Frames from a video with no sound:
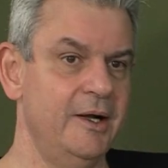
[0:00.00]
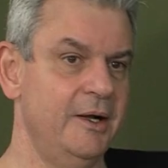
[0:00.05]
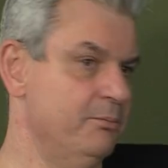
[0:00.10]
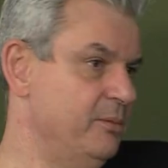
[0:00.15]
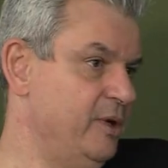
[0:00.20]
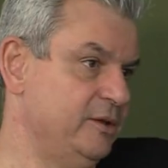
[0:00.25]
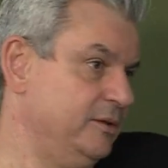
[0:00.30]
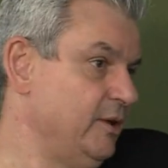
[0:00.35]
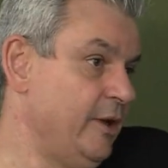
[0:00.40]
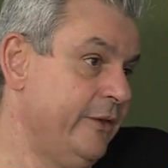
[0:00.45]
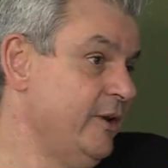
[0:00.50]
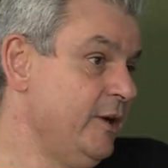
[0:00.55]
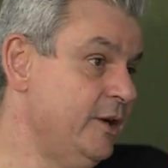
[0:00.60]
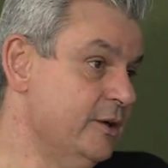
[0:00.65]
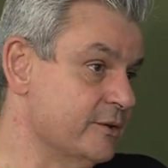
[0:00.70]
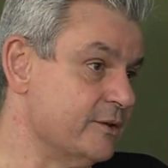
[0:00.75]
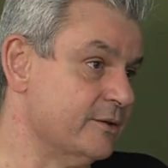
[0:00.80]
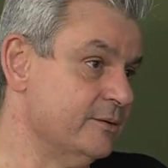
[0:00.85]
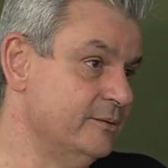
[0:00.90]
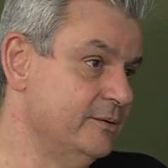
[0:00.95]
but nothing
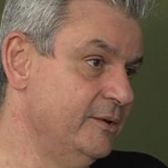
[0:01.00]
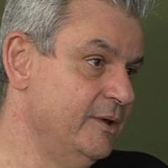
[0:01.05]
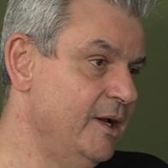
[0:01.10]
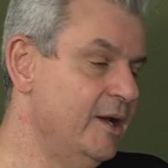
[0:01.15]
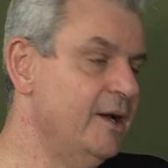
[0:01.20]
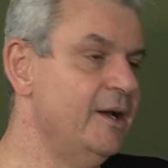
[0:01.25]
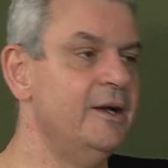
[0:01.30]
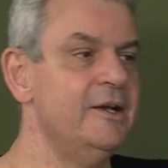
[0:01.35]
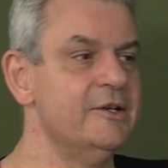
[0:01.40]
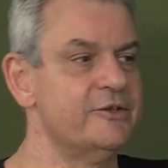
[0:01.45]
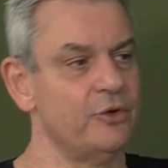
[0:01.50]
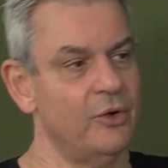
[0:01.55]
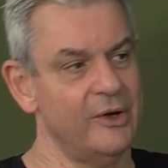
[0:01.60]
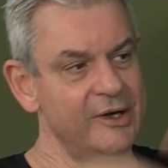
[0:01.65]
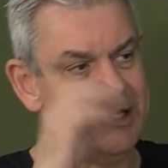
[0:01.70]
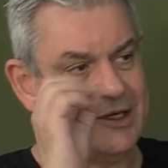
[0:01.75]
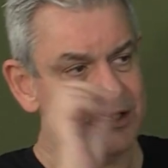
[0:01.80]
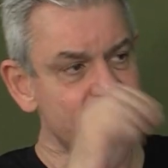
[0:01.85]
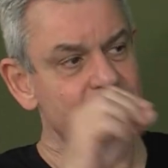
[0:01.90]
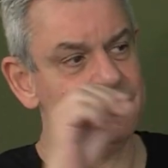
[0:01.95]
else. So
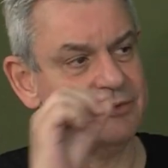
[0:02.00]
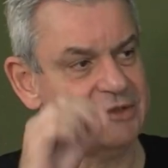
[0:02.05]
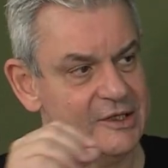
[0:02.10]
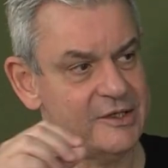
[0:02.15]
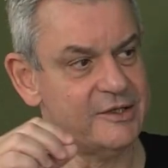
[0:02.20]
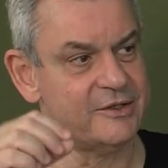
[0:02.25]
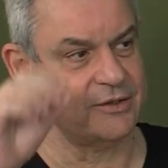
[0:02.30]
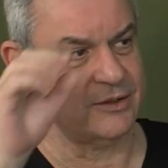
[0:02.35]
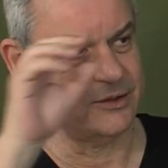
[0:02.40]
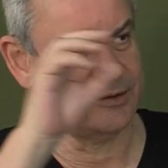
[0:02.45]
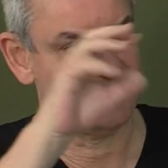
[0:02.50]
each of these